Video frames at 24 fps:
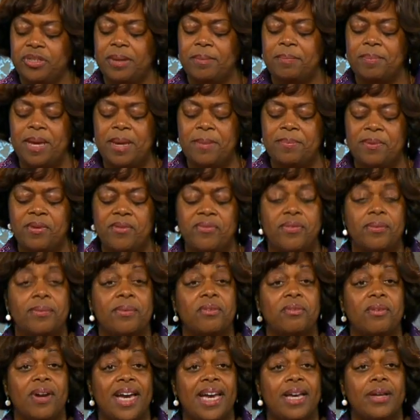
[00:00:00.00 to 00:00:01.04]
and people from
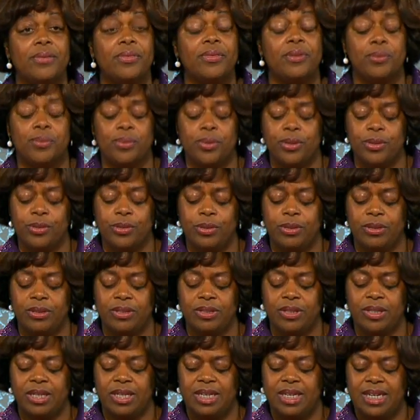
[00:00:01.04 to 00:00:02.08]
around the world.
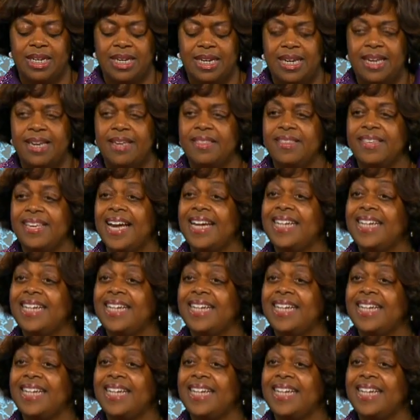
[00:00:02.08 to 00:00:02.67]
The